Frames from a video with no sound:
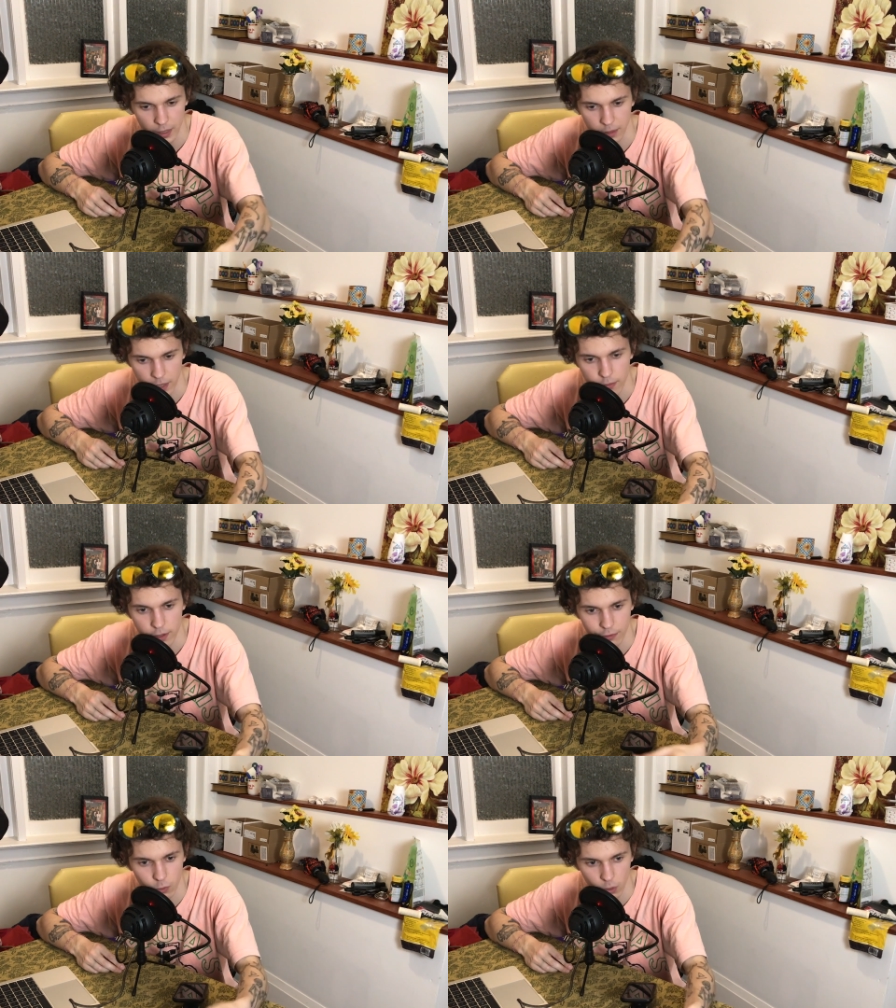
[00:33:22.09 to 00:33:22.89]
Like,
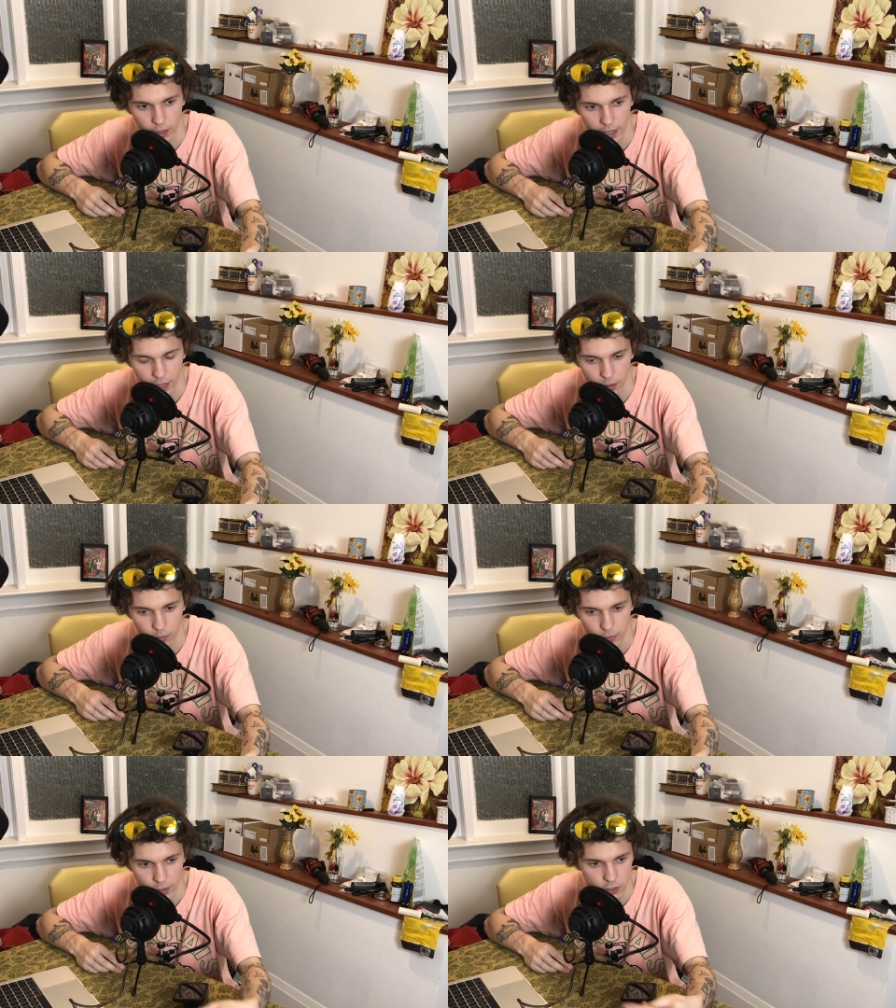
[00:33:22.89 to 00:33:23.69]
even if you were get
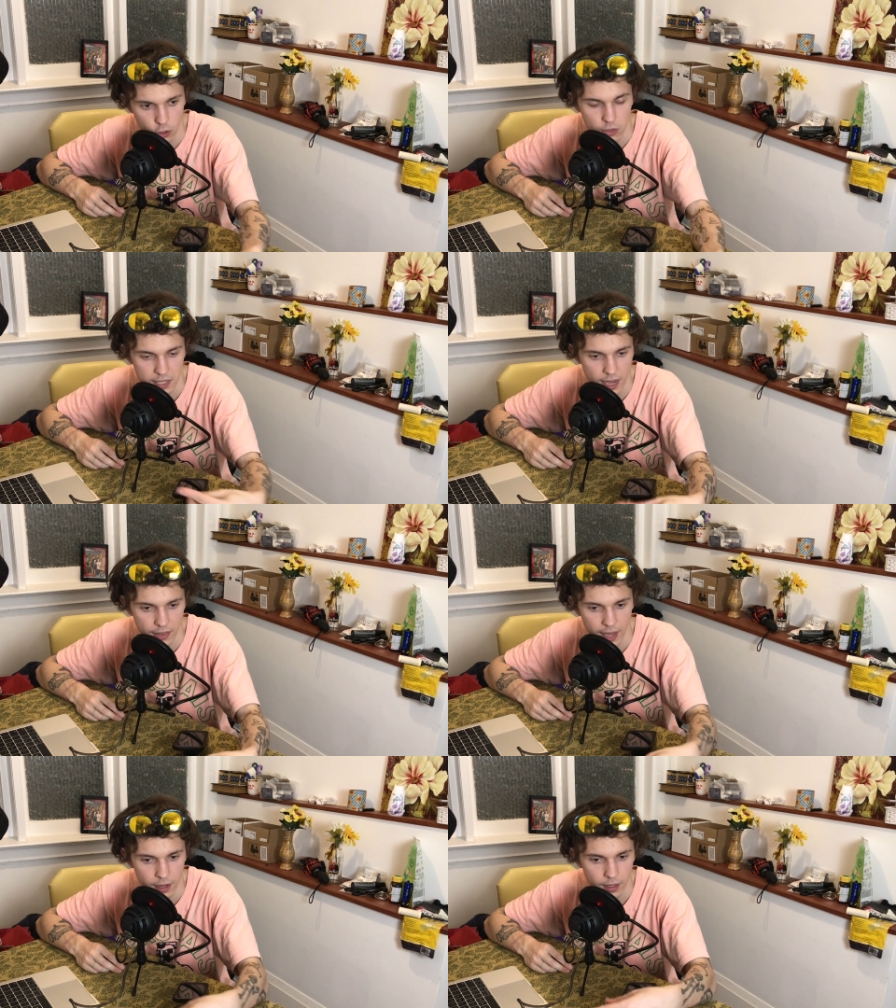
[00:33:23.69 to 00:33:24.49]
out, it's you
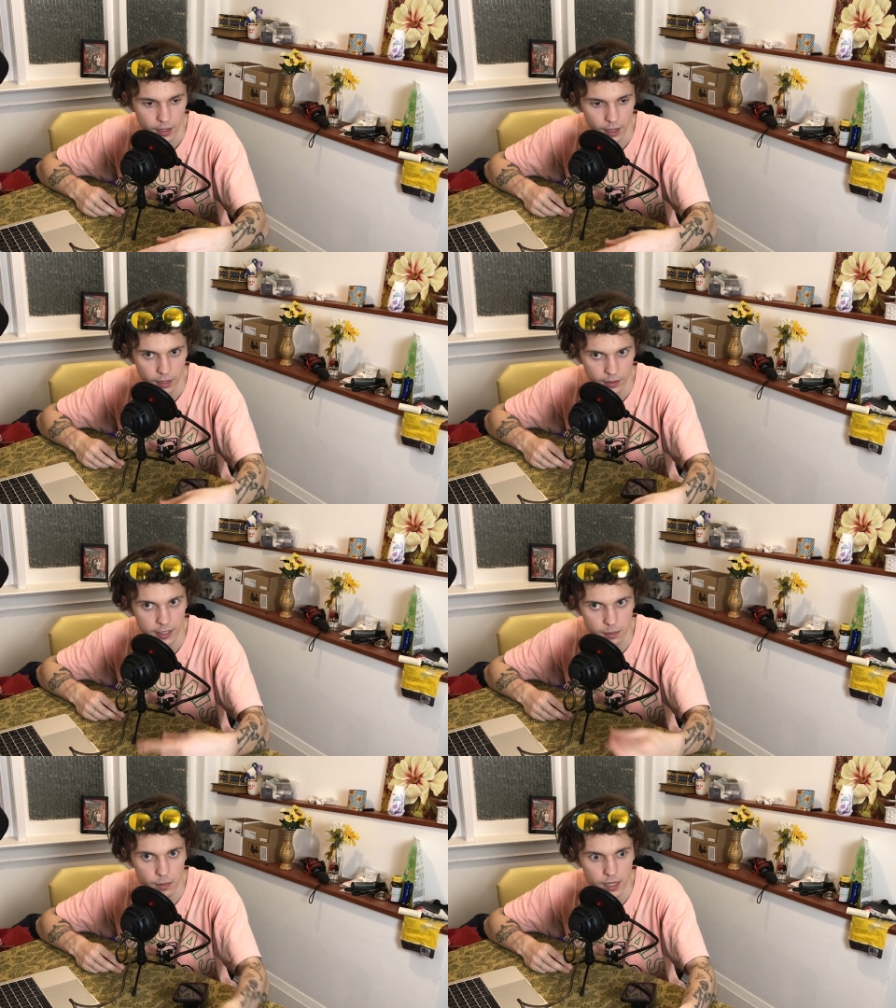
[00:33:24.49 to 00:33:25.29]
saying that
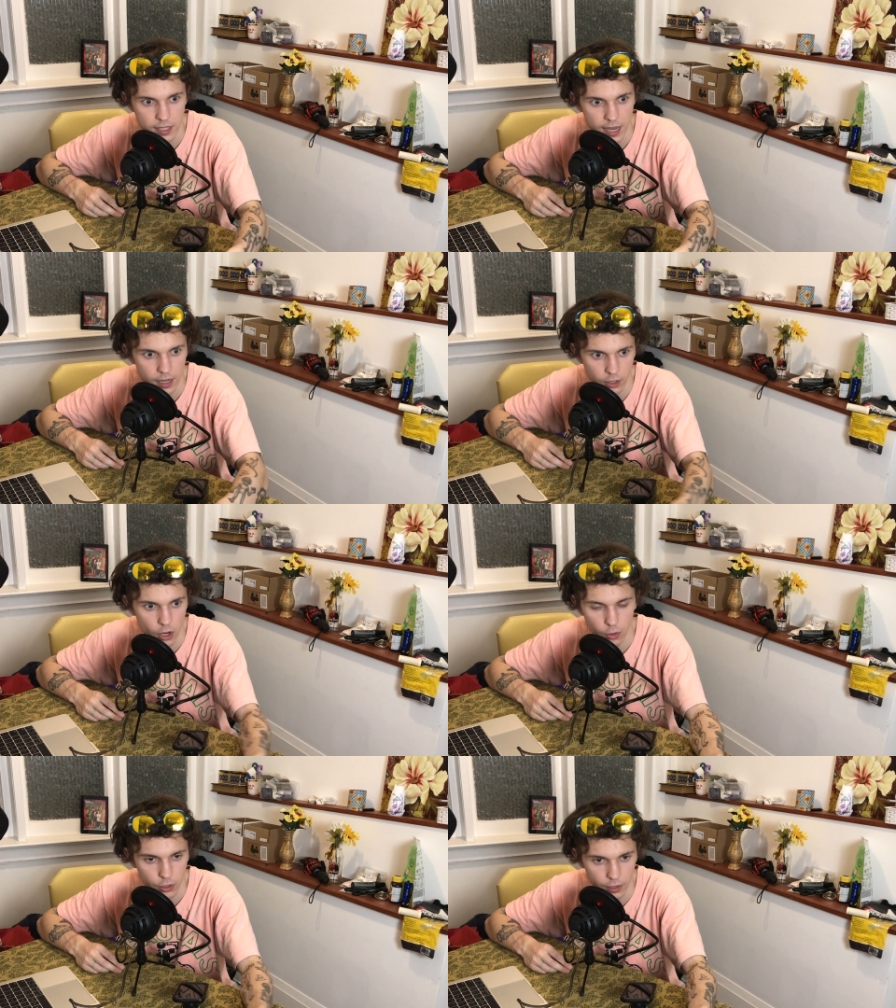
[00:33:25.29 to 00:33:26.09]
lets me say,
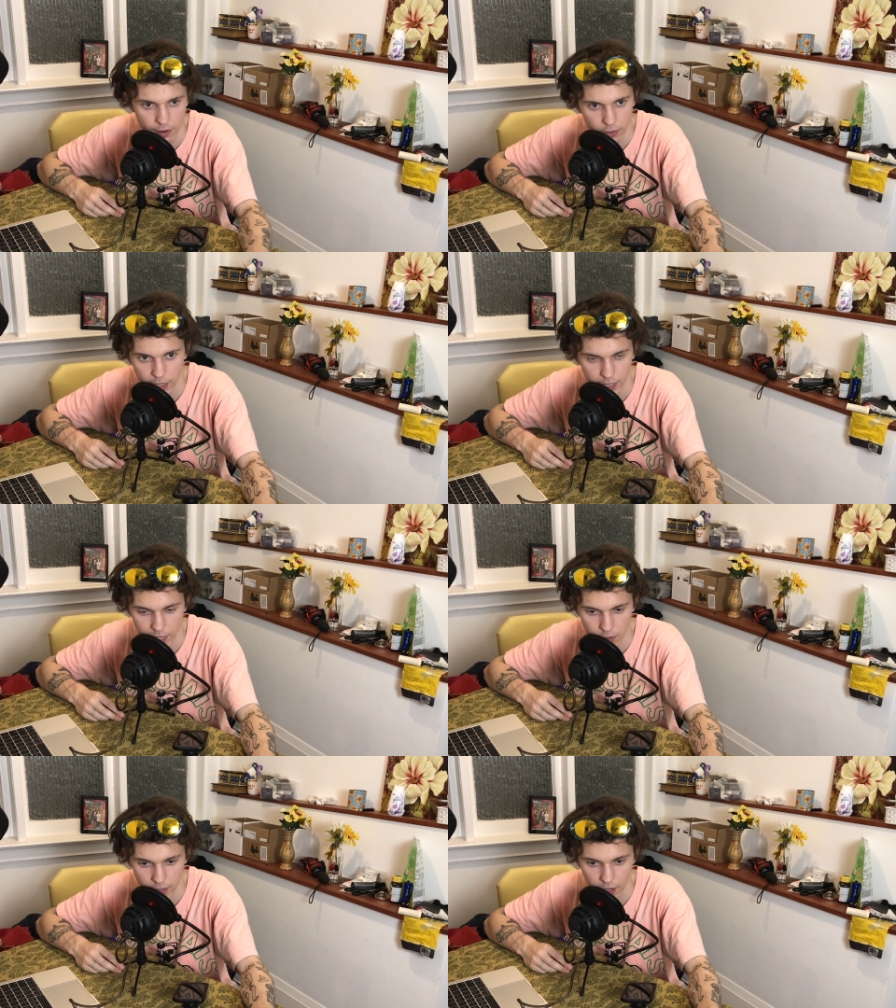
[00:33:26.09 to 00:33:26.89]
no, you're never
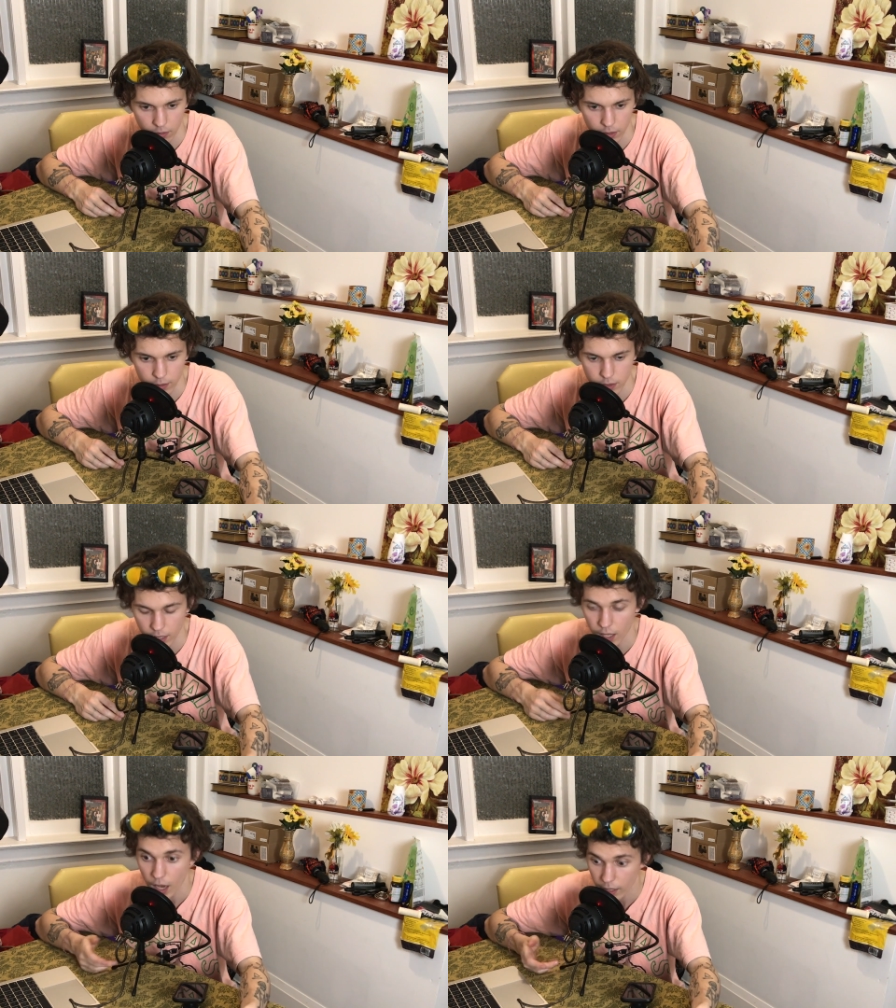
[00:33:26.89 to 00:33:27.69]
getting out now. And he's
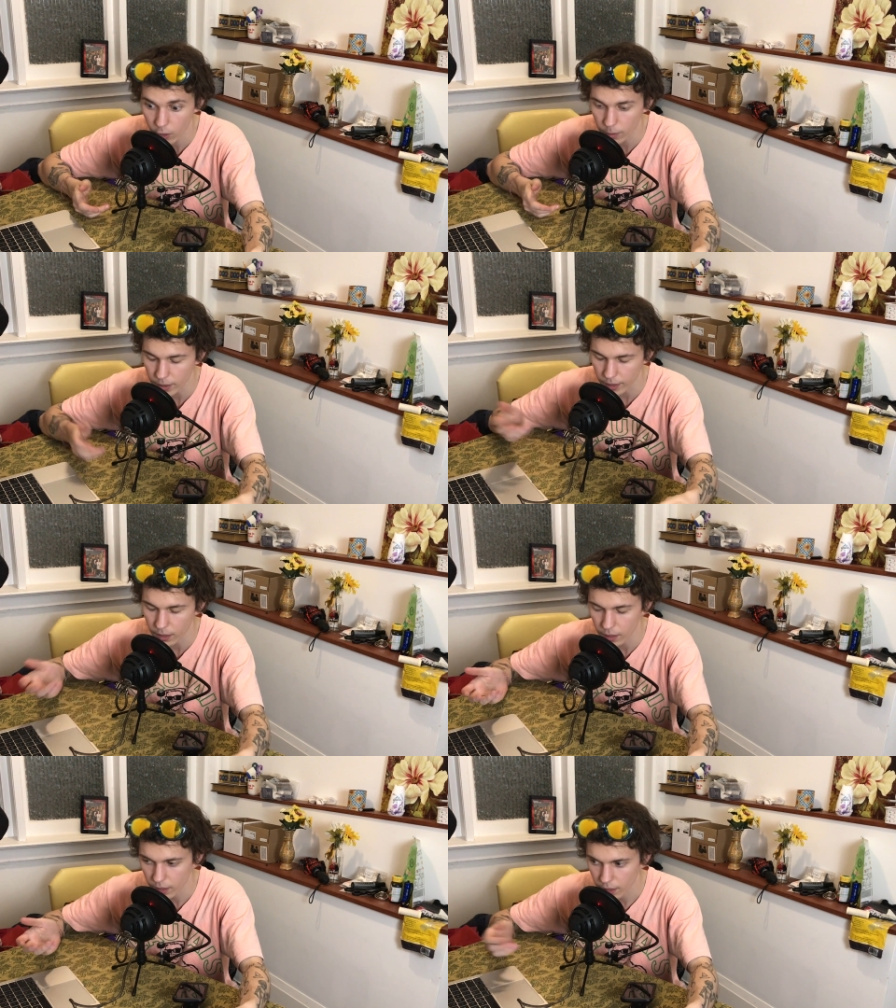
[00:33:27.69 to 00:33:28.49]
like, yeah, I know, but like,